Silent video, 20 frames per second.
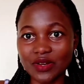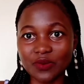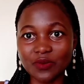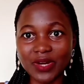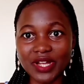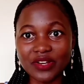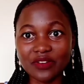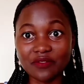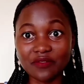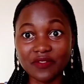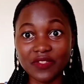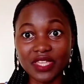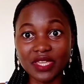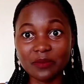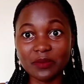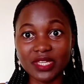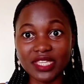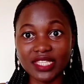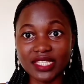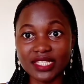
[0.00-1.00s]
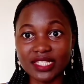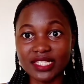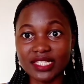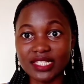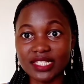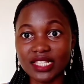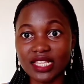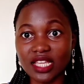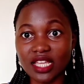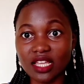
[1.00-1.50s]
one of them
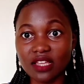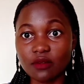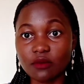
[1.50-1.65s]
is